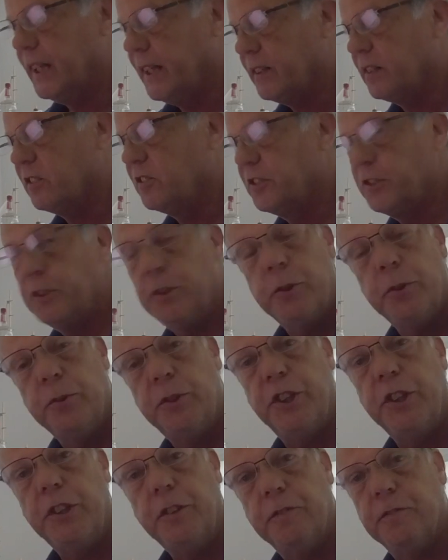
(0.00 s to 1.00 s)

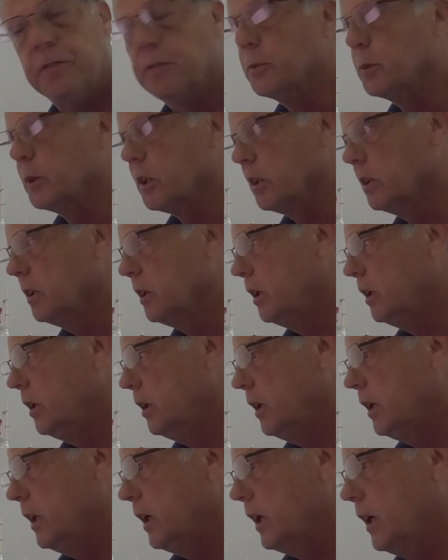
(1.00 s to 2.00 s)
X2G4.
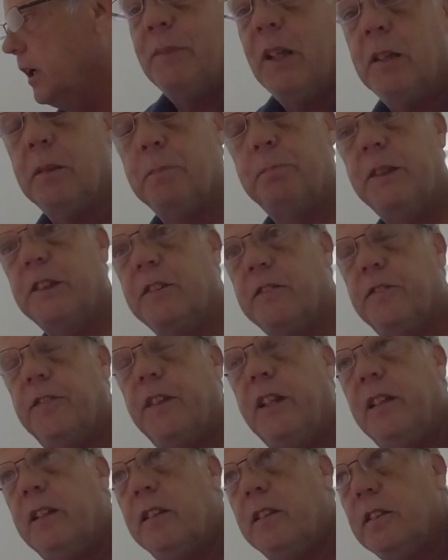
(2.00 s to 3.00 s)
I'm not a big
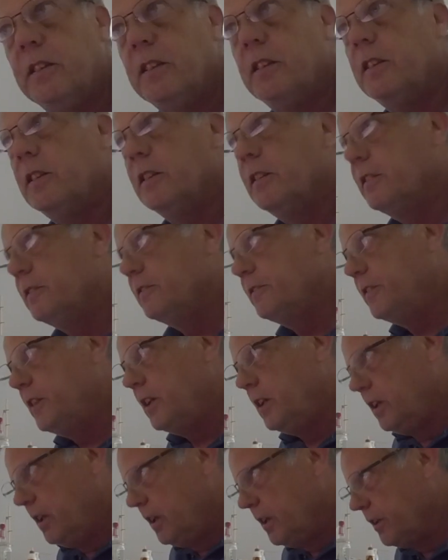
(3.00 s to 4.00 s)
fan of
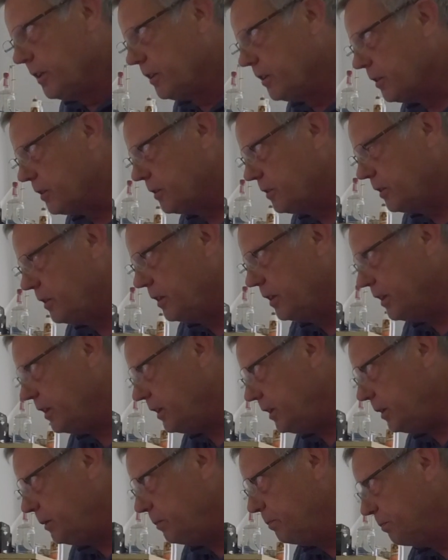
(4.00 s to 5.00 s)

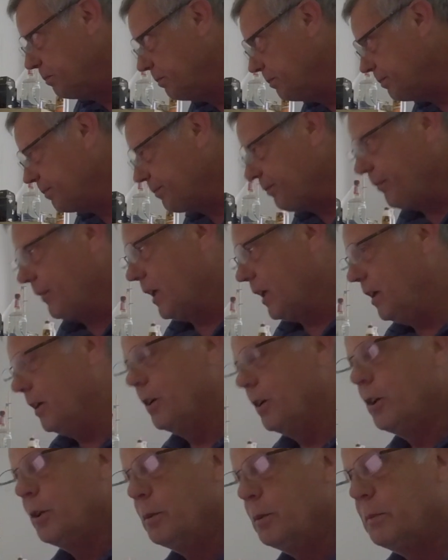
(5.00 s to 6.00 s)
the
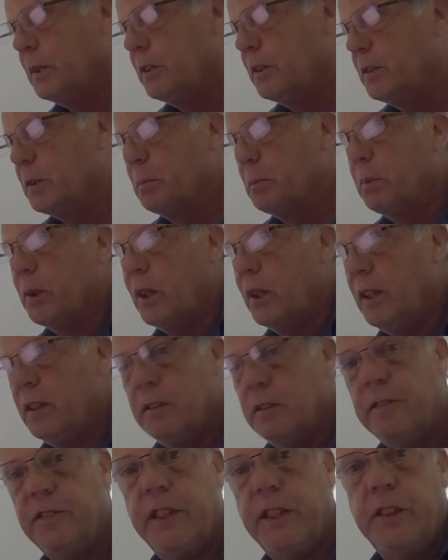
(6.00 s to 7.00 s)
homeowner brand
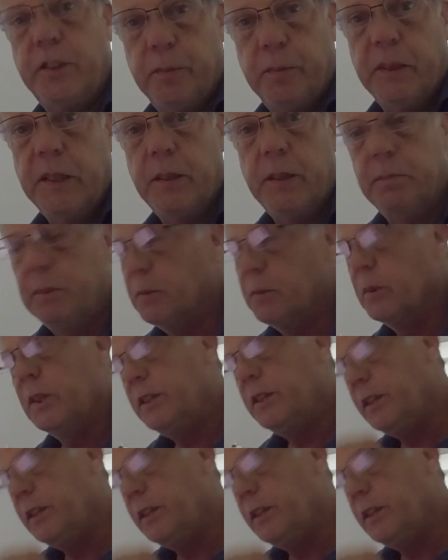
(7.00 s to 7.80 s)
of HP, but when